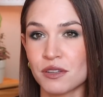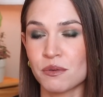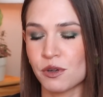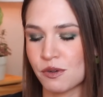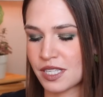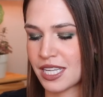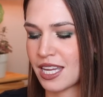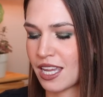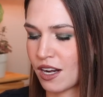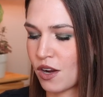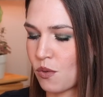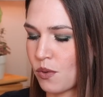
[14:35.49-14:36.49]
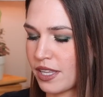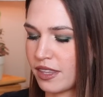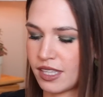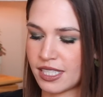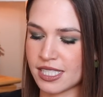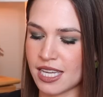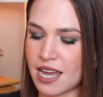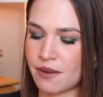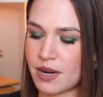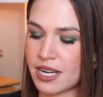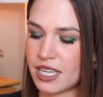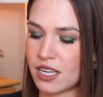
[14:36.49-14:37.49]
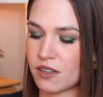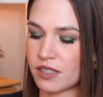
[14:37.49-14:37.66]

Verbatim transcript: routine with this guy right here.